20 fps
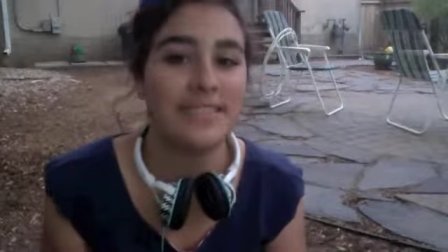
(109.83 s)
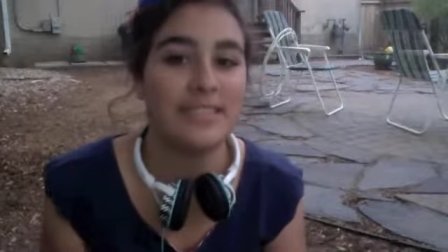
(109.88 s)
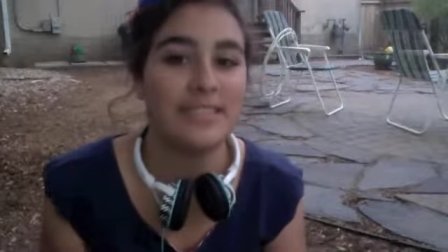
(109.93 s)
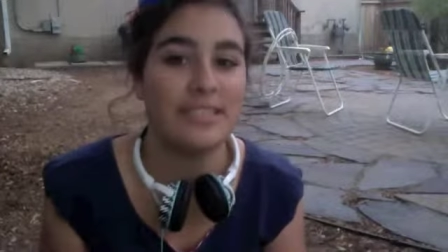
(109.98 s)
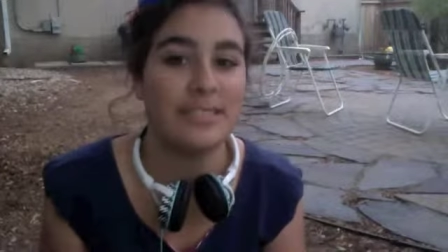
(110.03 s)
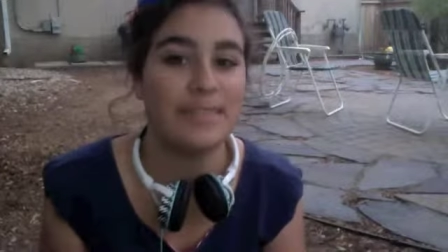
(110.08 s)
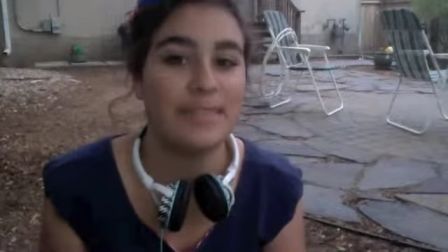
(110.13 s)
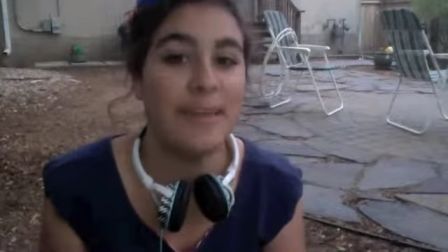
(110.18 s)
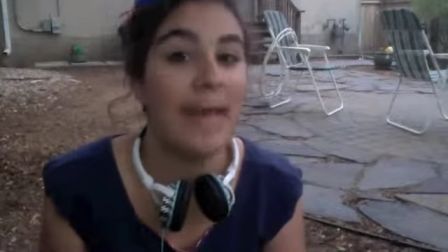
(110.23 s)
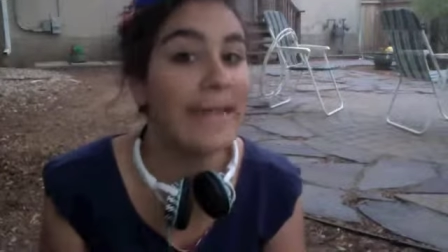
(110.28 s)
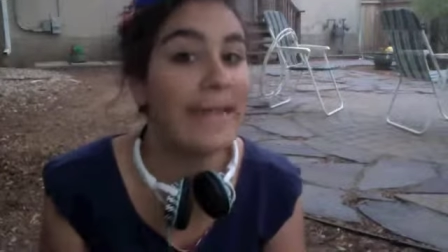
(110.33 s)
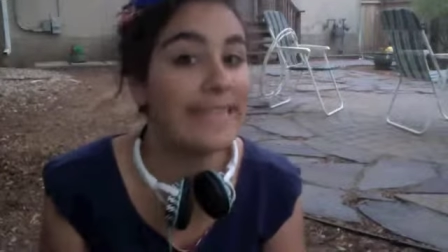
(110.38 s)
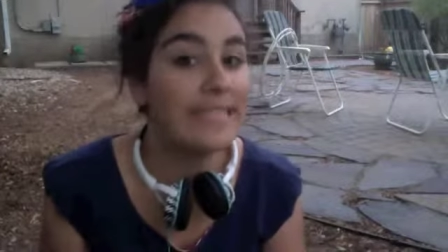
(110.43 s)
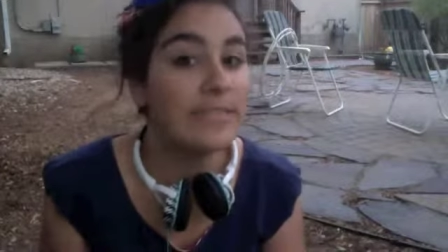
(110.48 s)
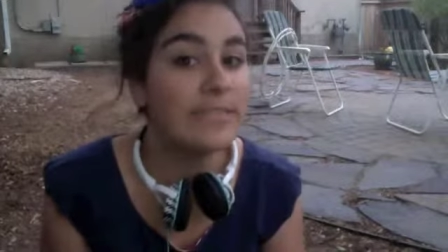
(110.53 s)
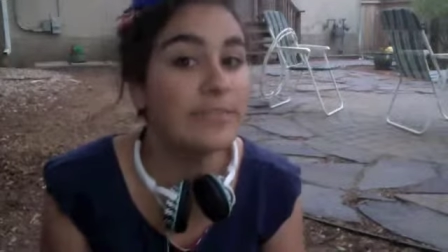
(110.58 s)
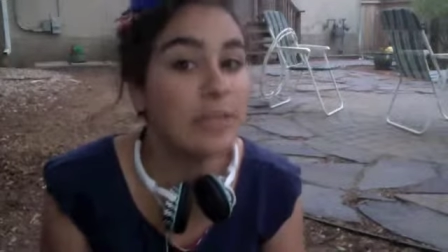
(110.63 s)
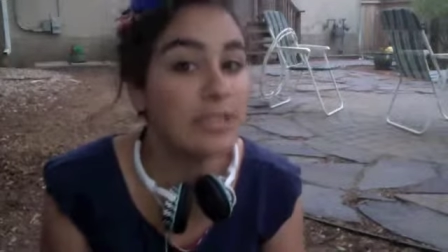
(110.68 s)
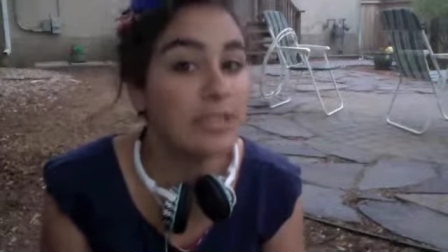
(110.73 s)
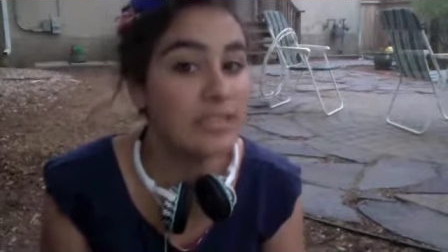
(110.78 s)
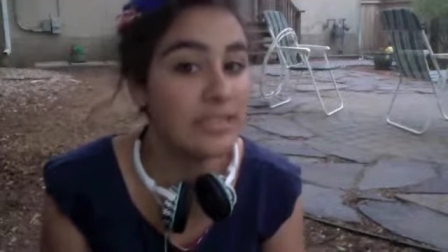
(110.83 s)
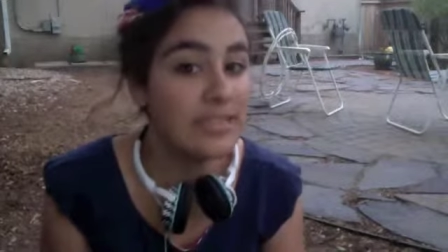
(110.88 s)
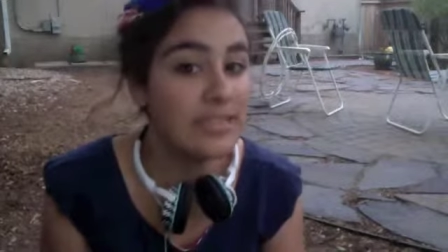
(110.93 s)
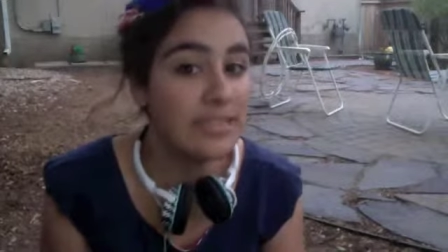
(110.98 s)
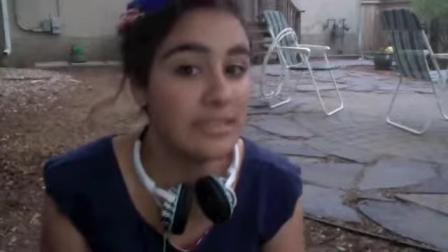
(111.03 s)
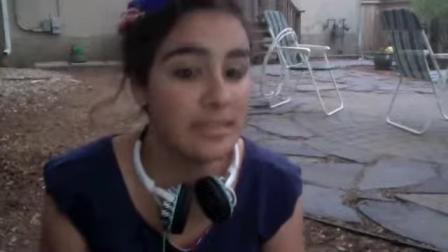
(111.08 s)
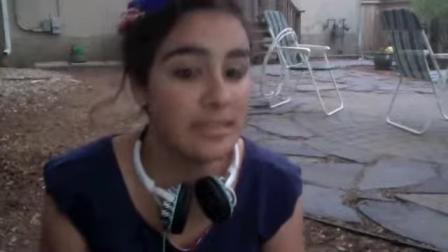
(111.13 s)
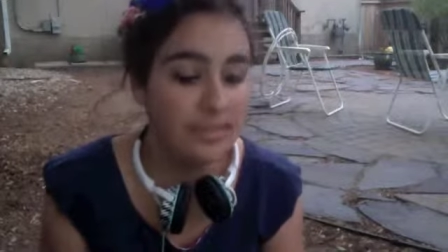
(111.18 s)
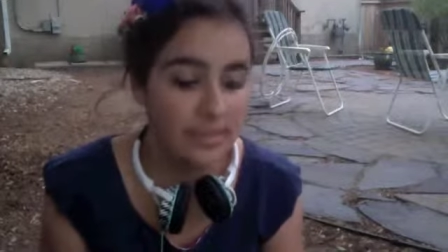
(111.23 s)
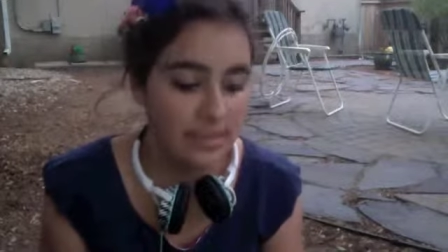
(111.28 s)
Spanish person
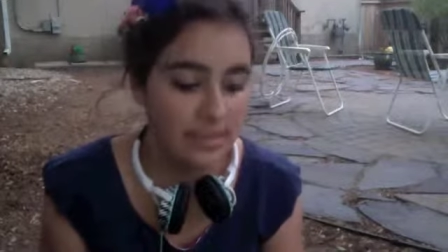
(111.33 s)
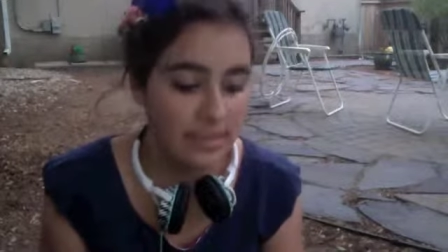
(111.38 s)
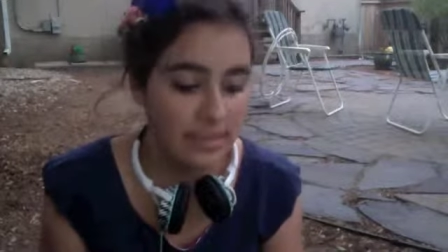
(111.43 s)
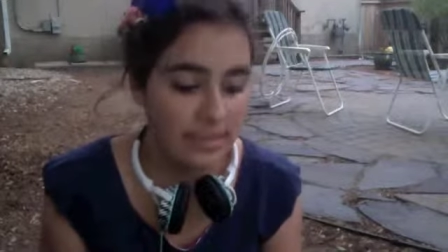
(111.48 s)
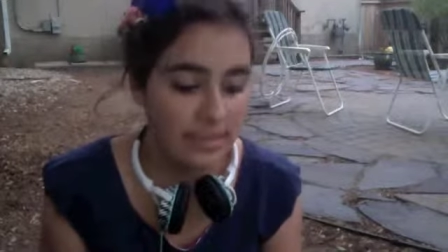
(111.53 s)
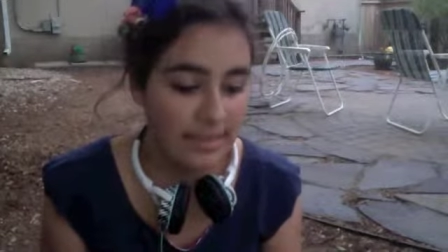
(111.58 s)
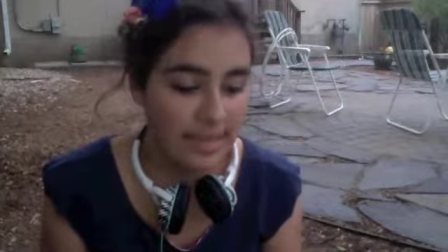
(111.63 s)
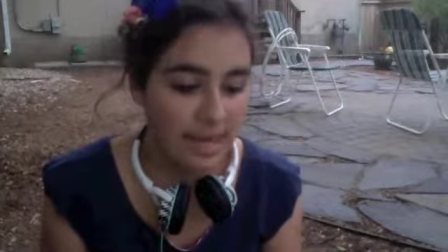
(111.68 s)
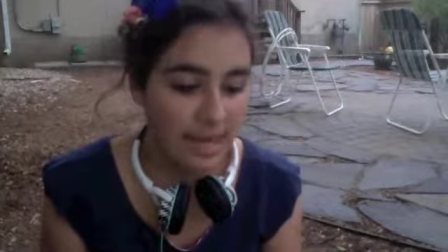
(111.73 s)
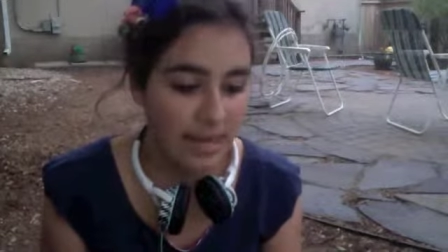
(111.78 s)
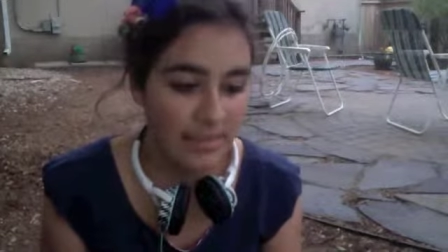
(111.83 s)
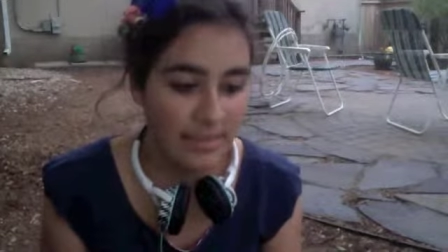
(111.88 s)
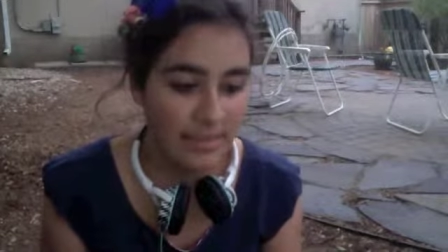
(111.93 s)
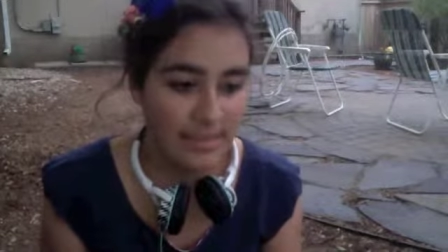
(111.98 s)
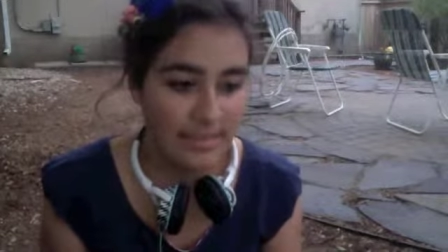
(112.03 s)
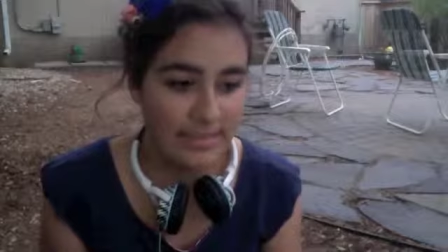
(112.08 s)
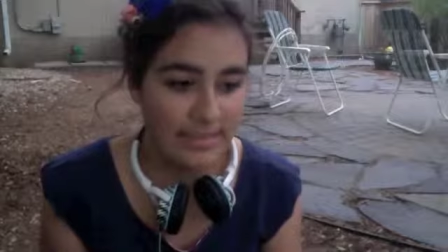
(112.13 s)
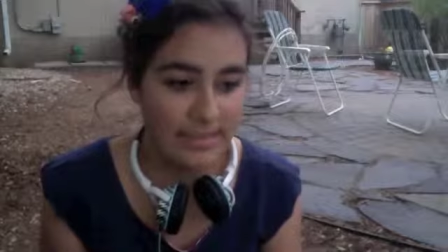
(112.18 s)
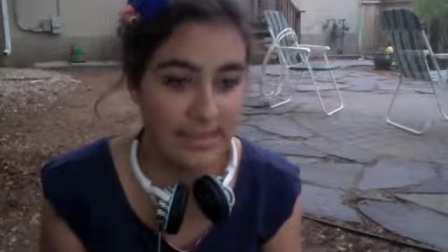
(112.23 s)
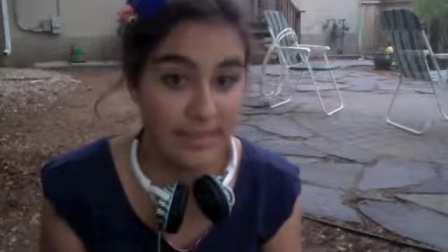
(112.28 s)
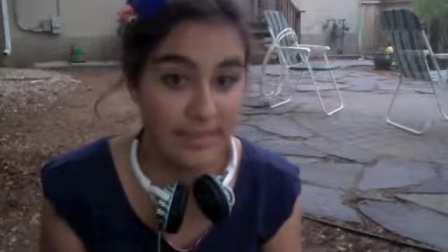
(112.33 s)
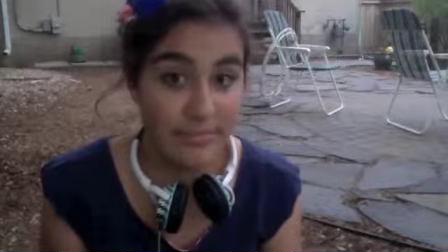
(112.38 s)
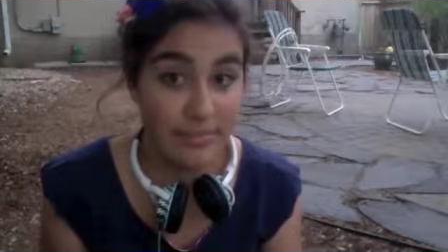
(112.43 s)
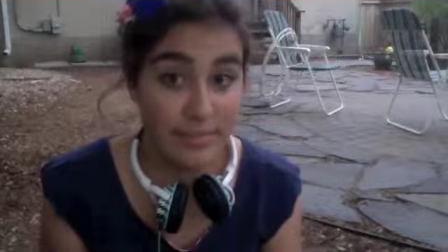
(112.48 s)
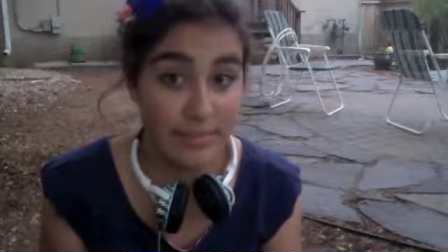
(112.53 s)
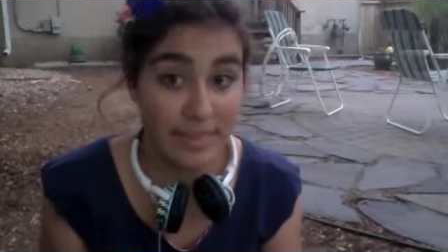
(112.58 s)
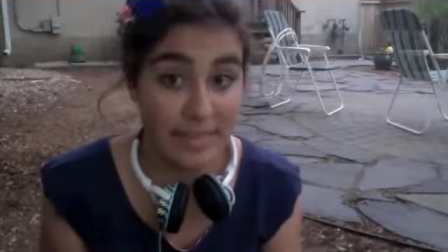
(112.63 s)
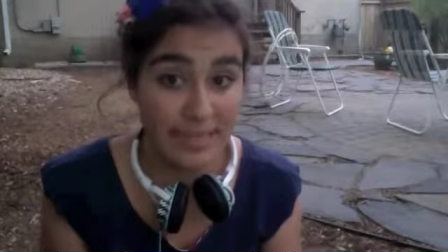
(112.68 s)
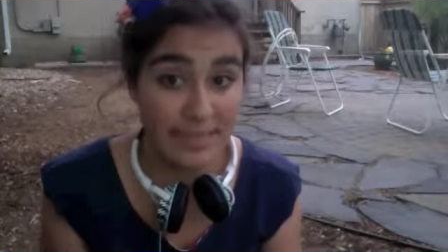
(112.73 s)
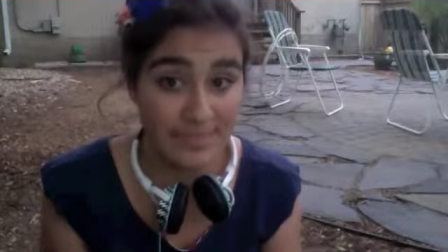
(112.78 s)
coming to live with
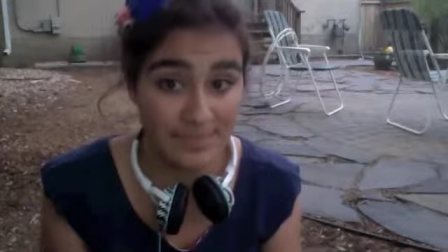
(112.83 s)
me.